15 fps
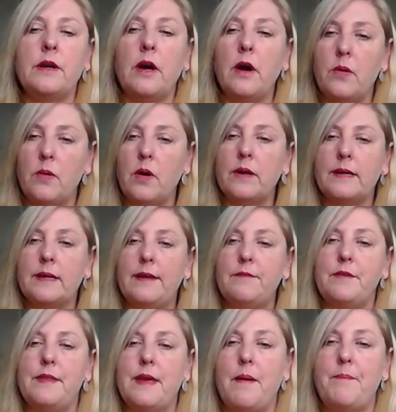go on leave
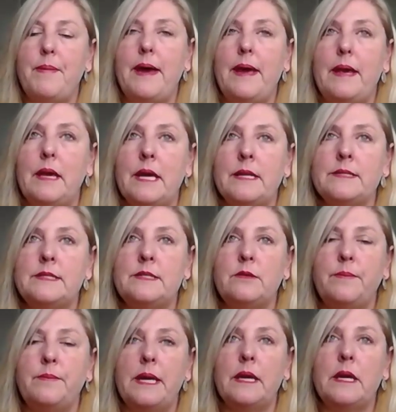without pay and still
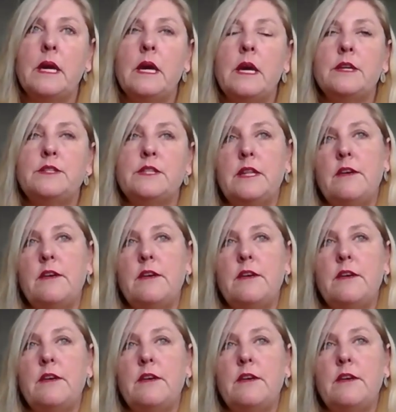be. So they've